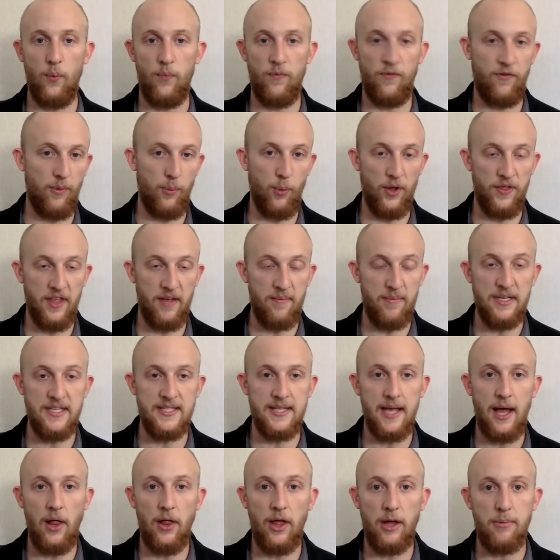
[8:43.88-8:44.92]
from what they've been
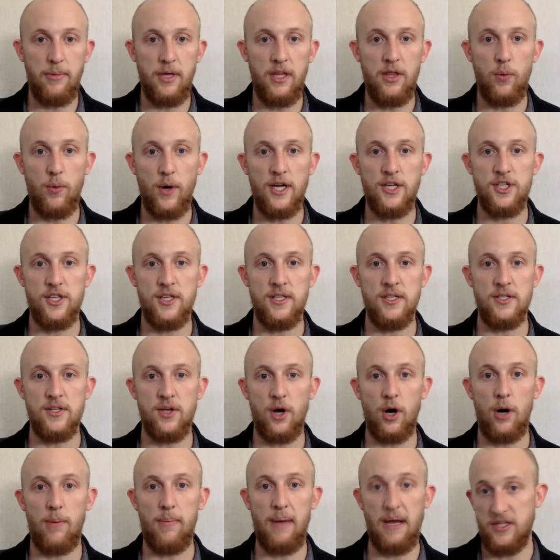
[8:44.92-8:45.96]
telling me, the Russians
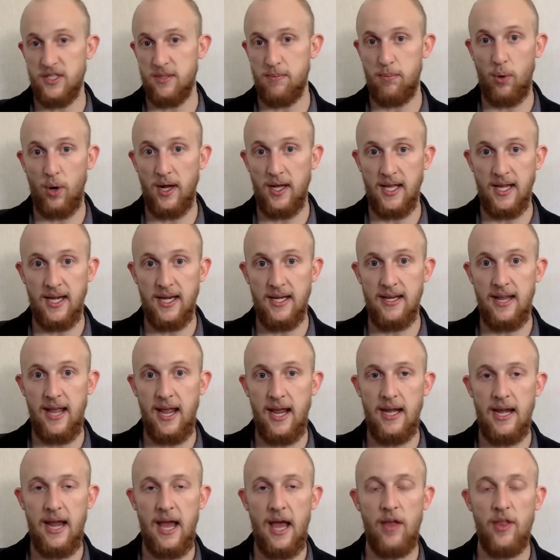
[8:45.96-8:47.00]
are about to break any
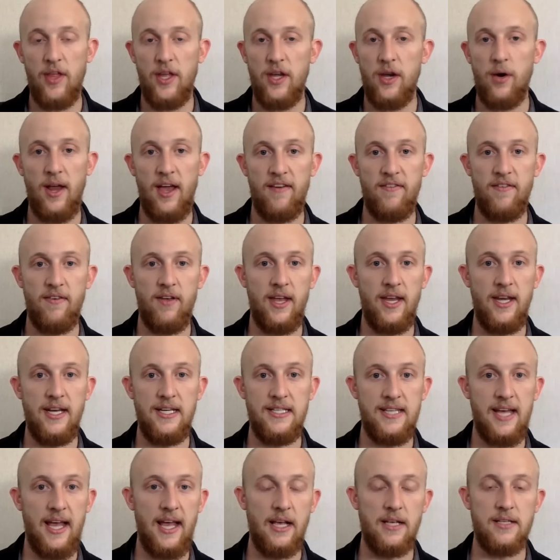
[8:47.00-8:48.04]
day now. They don't have
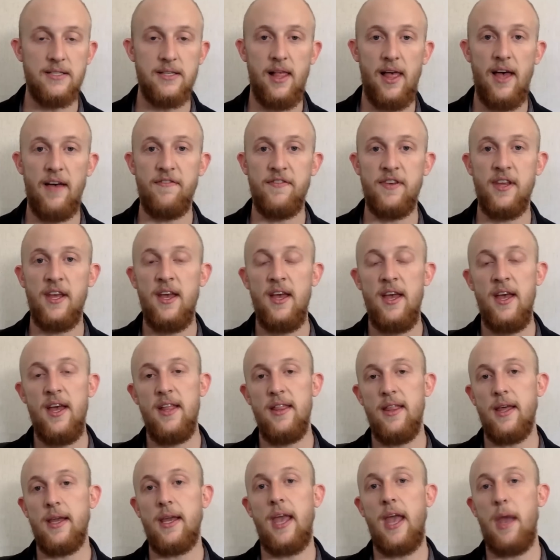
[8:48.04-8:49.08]
any tanks left.
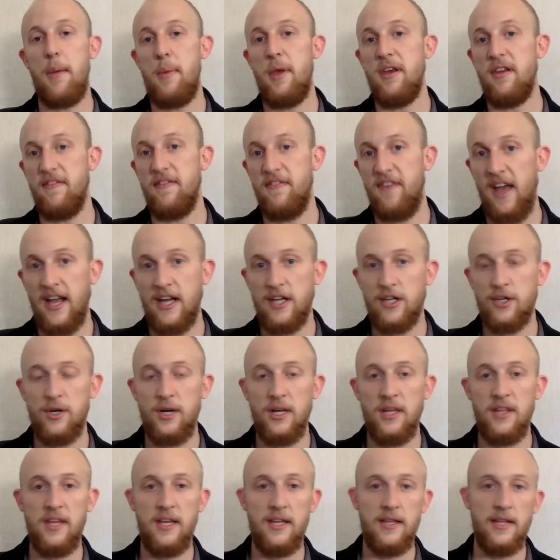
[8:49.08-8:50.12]
They can't manufacture
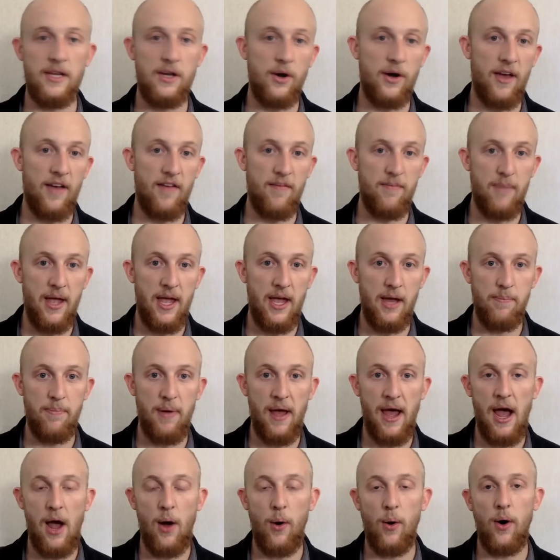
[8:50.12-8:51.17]
anything. They don't have
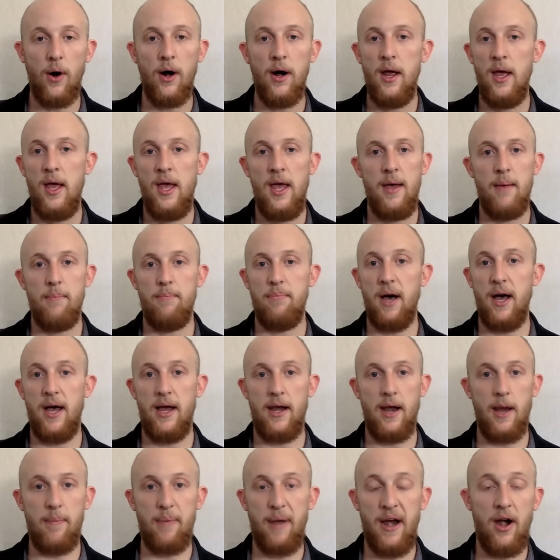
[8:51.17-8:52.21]
manpower.
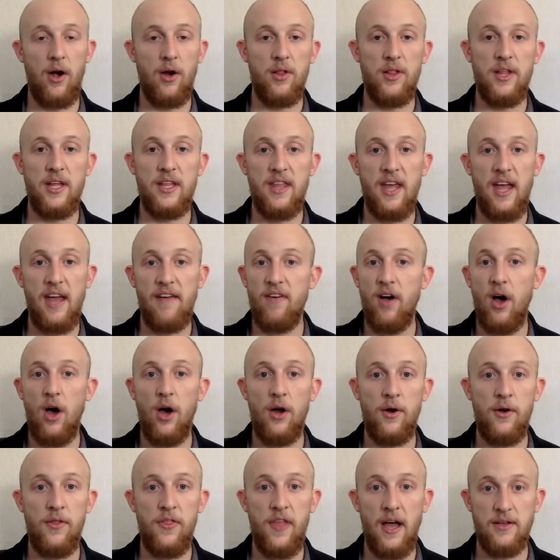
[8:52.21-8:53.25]
But apparently they have
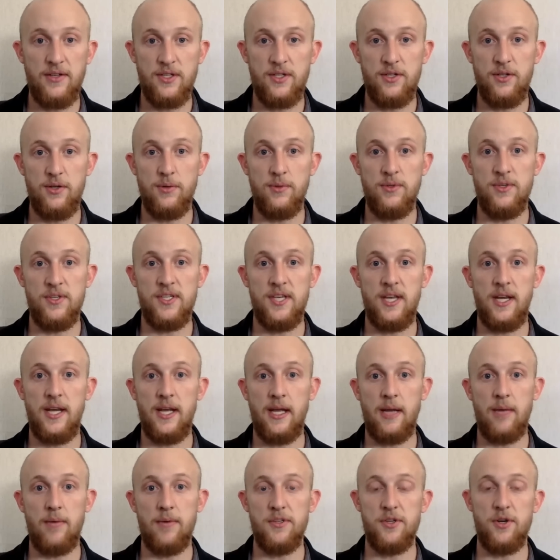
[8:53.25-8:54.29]
100,000 dudes
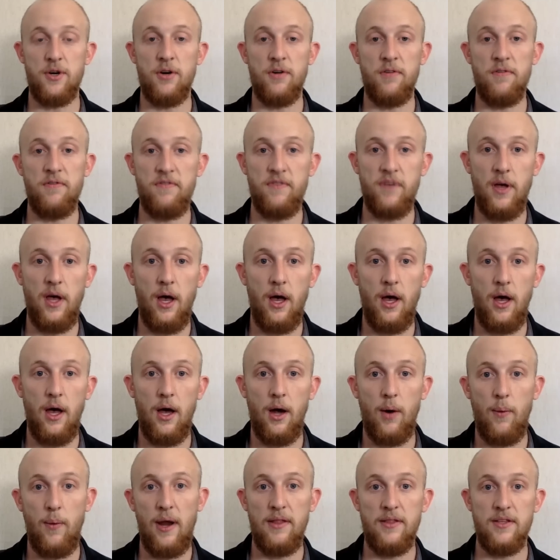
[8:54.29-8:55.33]
sitting in reserve
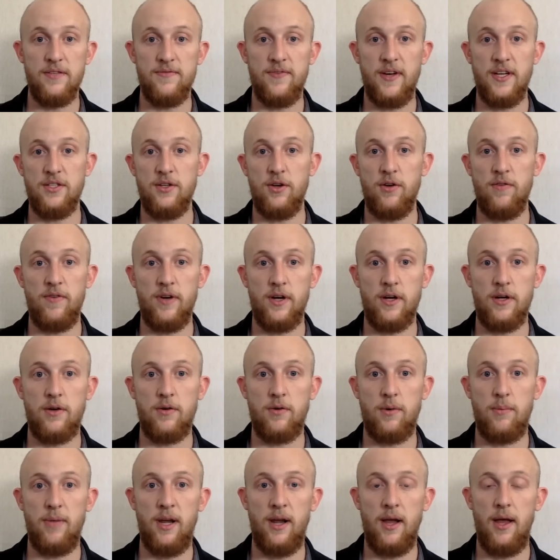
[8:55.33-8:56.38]
around the
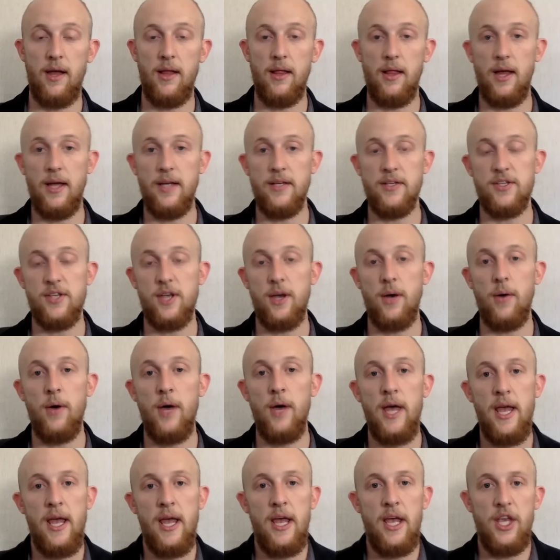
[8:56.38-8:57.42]
Svatova-Kremenaya line. So
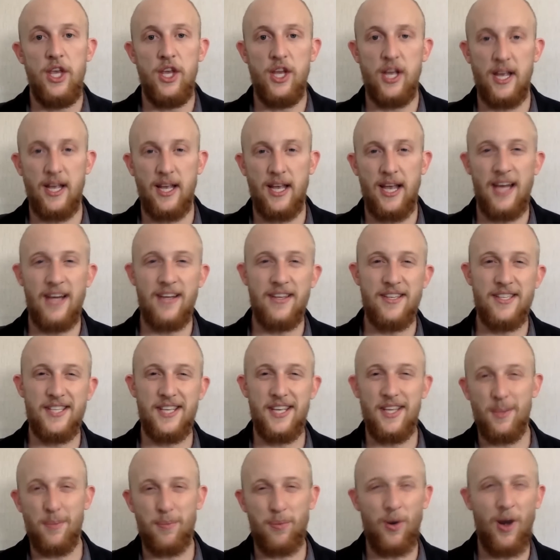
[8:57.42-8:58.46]
you can kind of
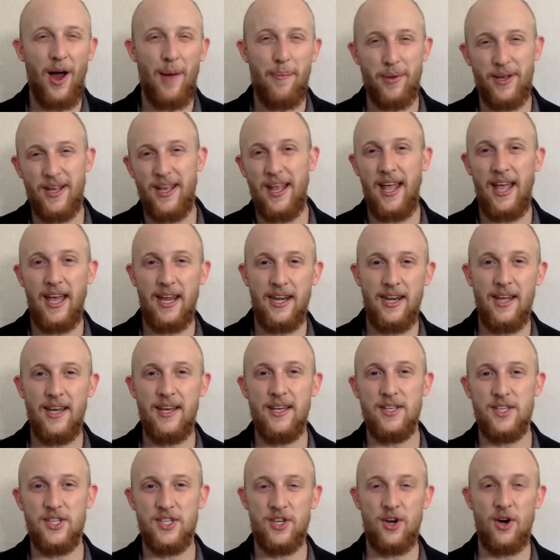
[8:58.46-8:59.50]
see the
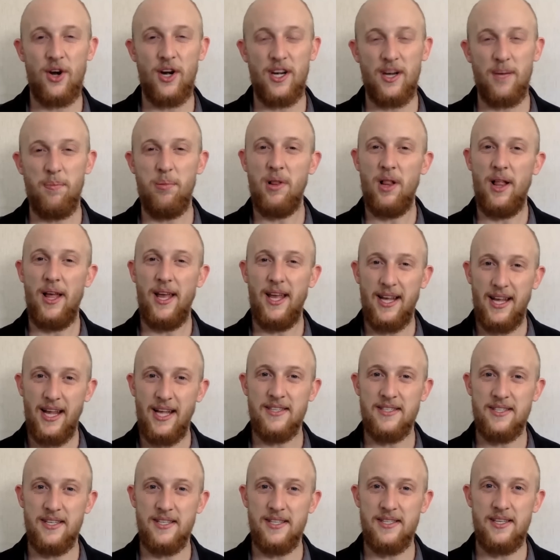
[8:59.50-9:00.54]
propaganda is starting to play
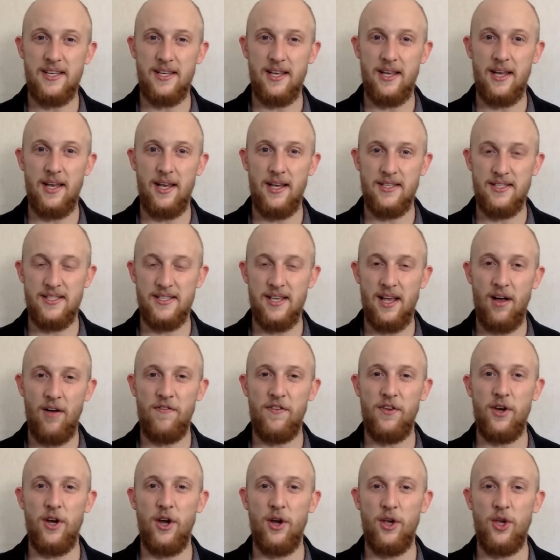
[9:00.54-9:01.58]
against
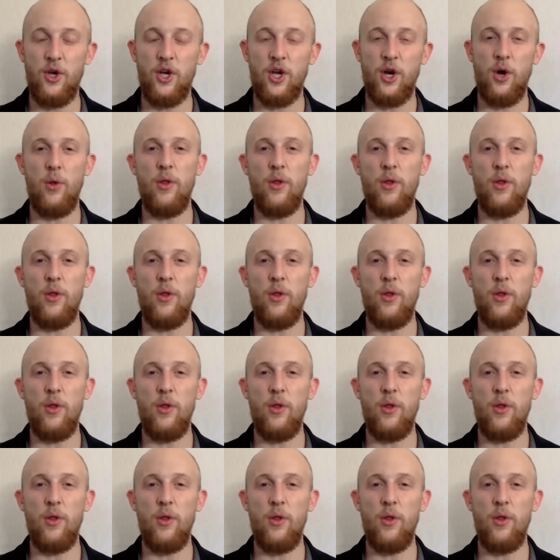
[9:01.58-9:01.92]
itself. You can